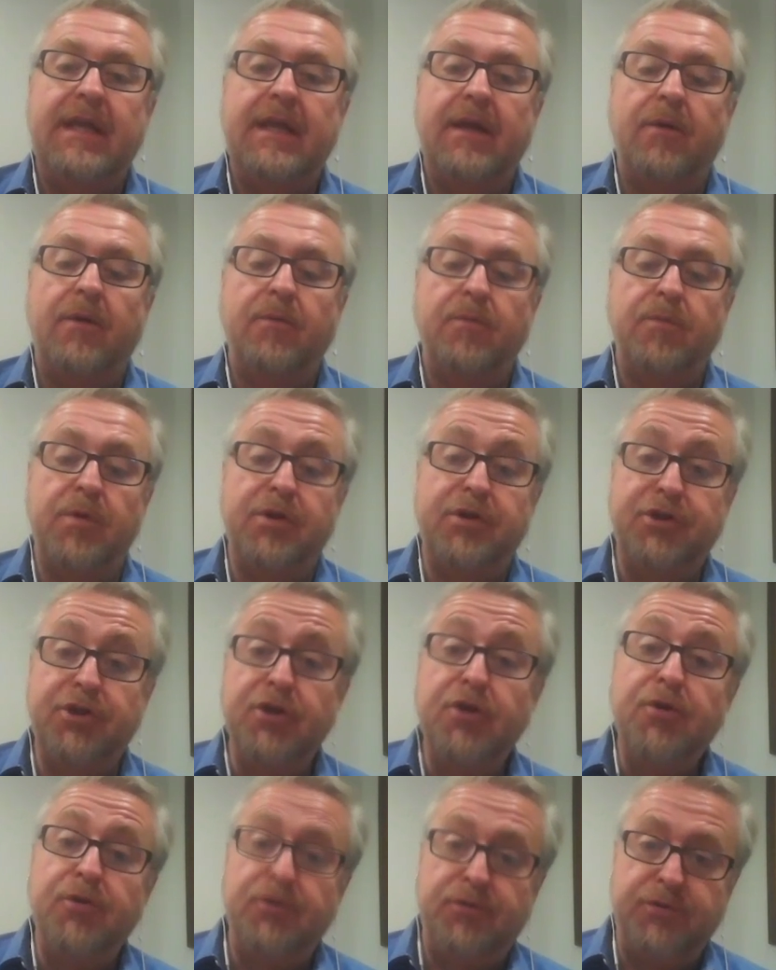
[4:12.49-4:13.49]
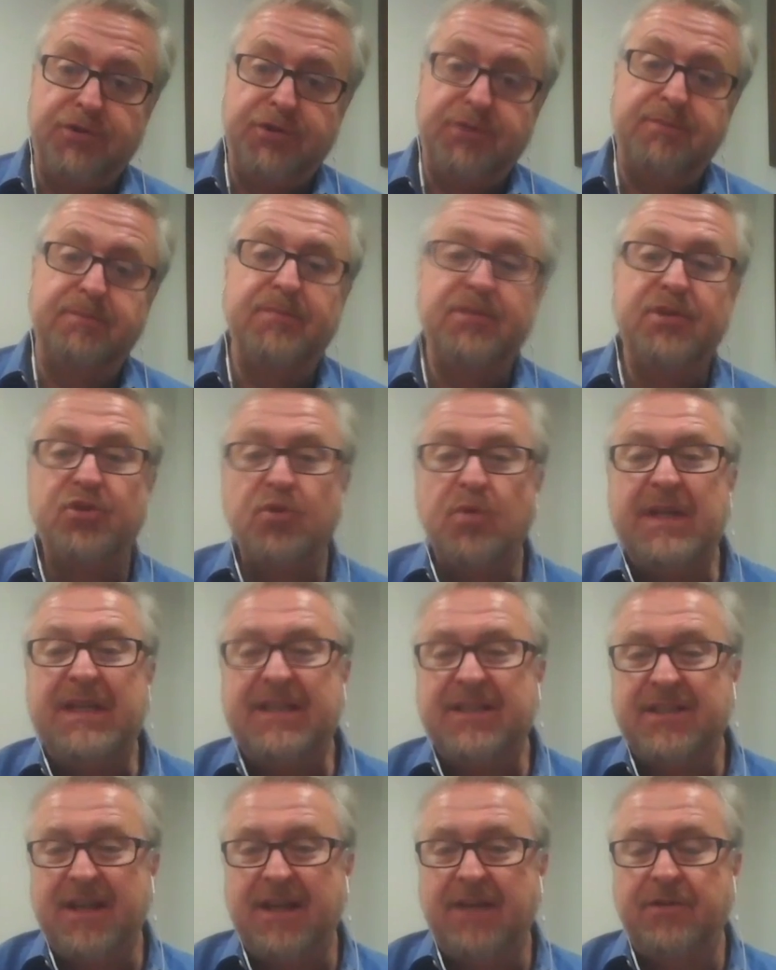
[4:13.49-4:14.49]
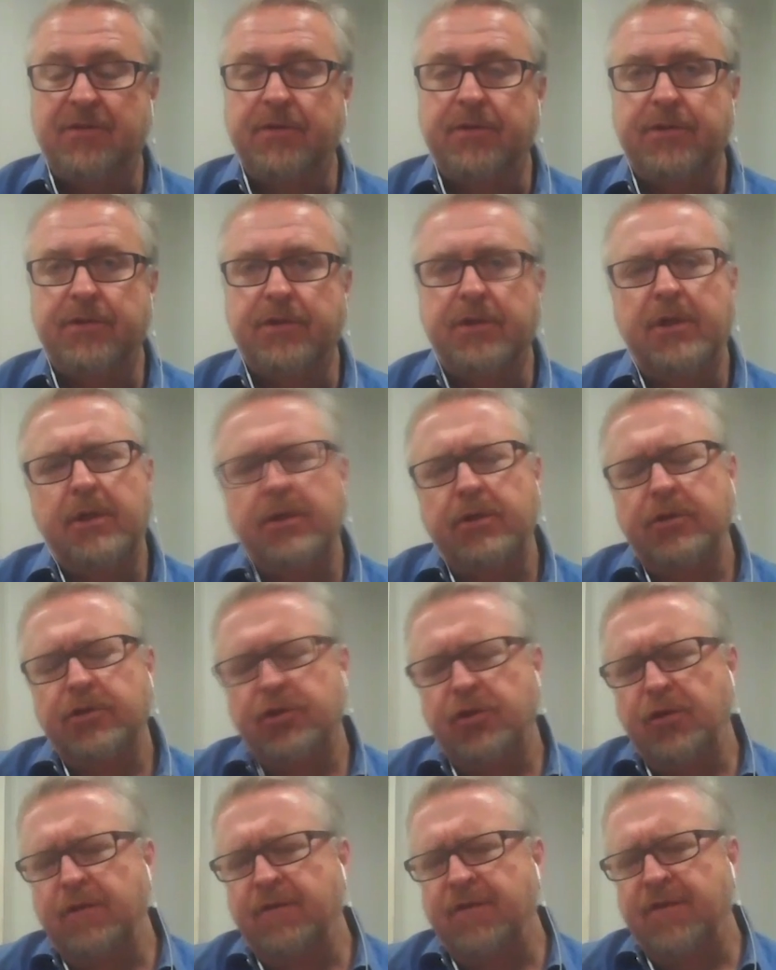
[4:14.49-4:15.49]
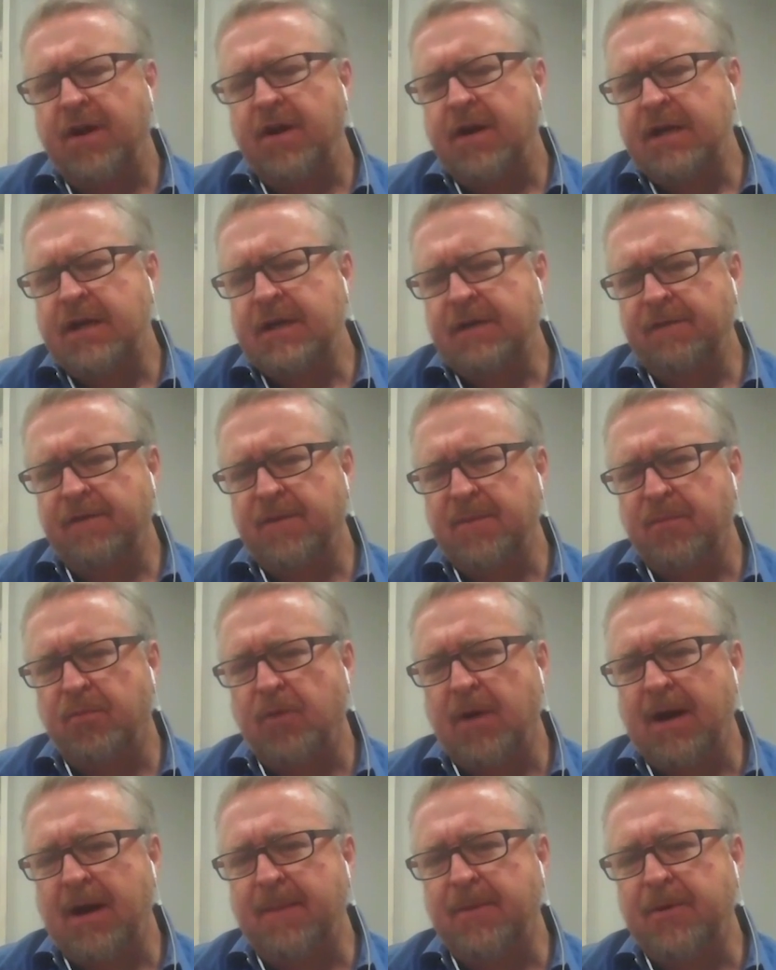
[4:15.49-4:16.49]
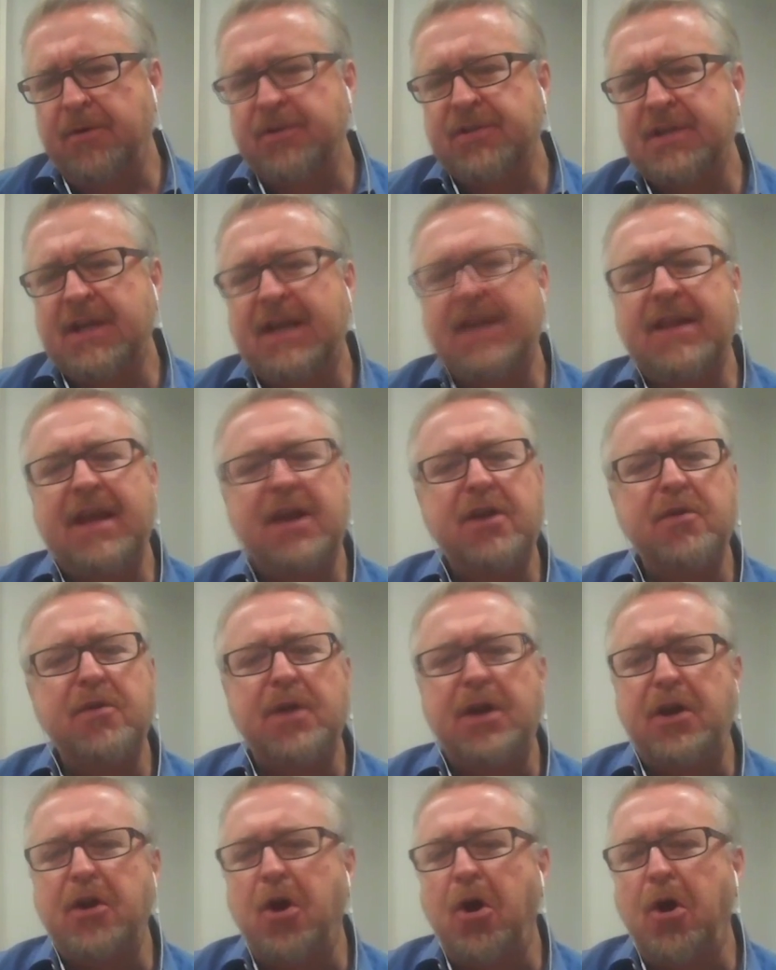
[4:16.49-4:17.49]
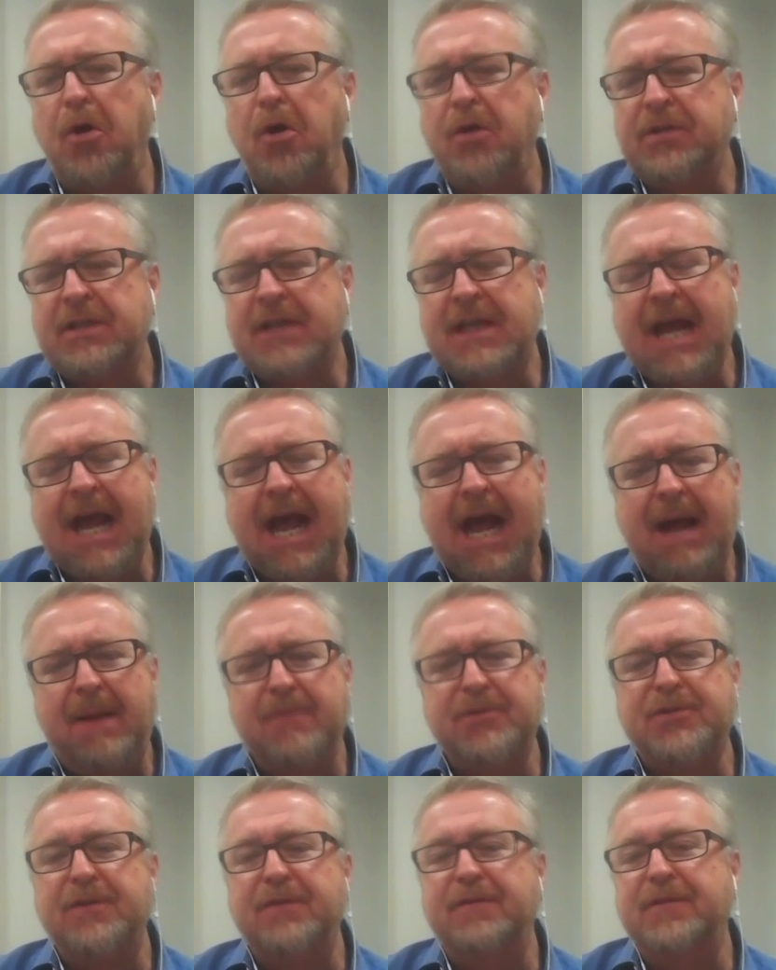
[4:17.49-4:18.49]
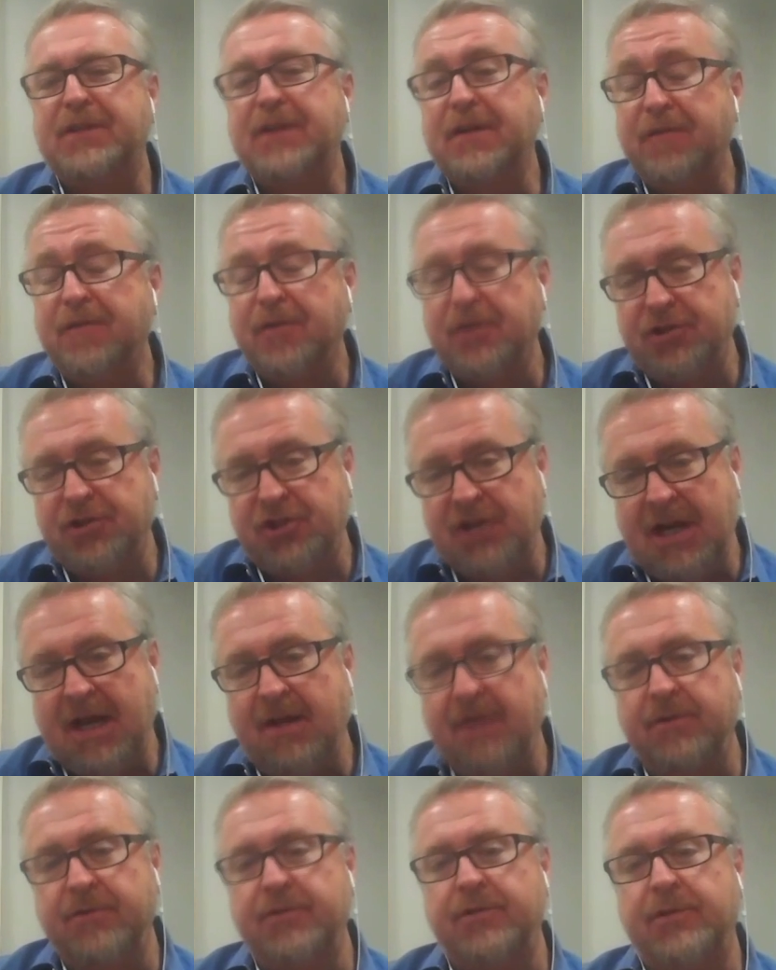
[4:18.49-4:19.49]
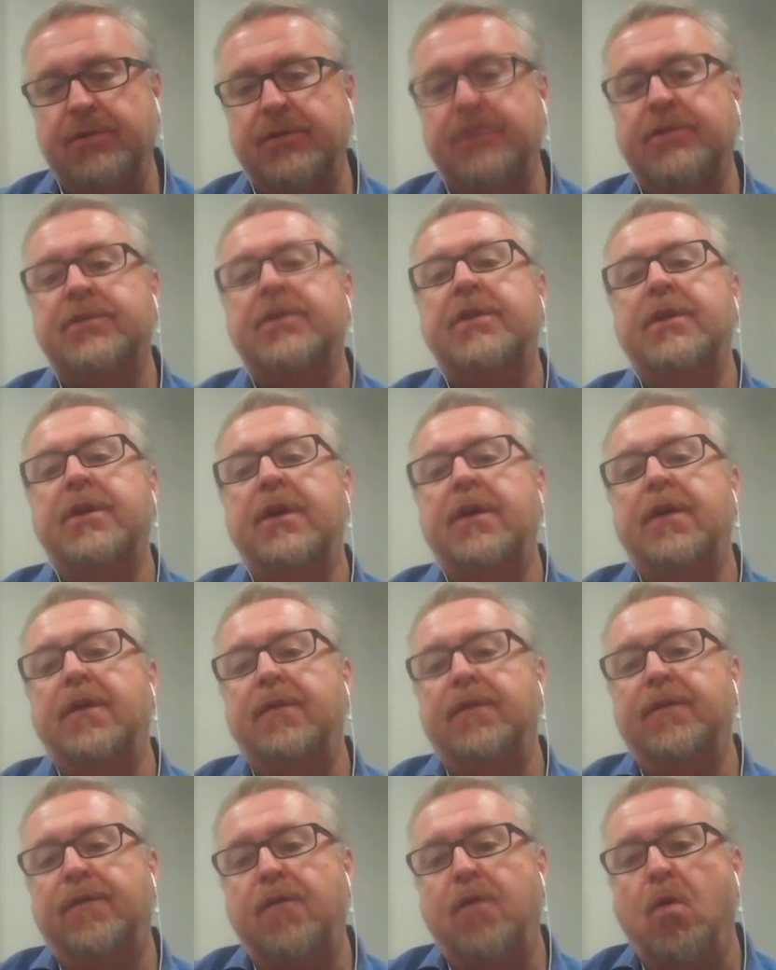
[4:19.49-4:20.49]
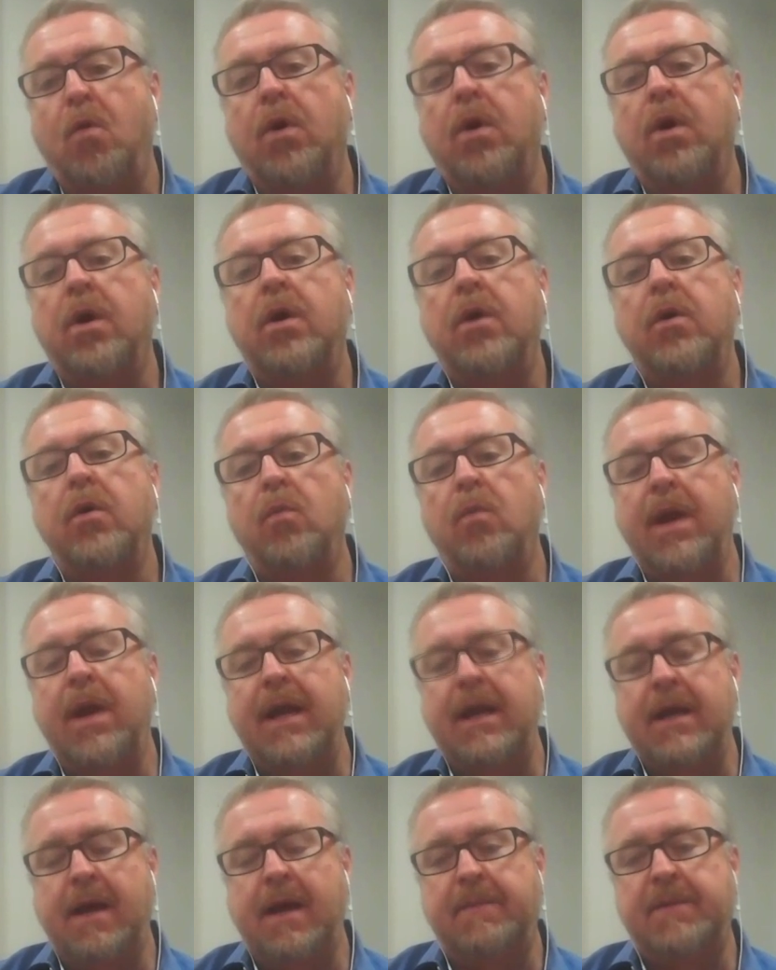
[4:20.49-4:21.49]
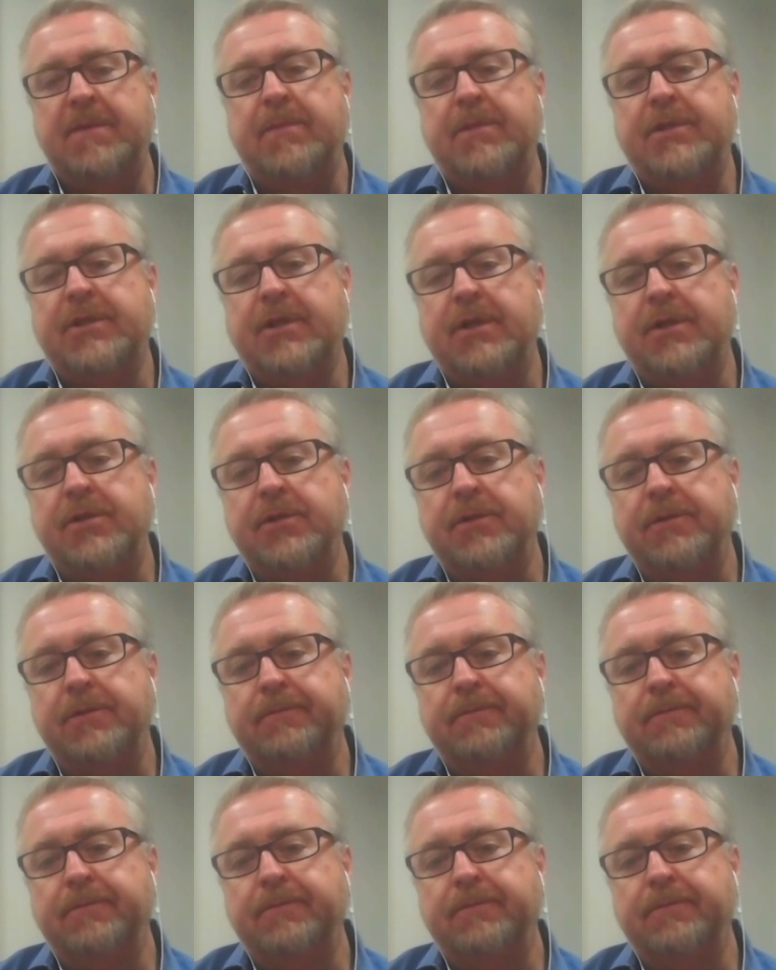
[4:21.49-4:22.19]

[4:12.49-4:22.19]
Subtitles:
reduce between sectors. 2 very different parameters, and they create all types of different challenges for RAN optimization.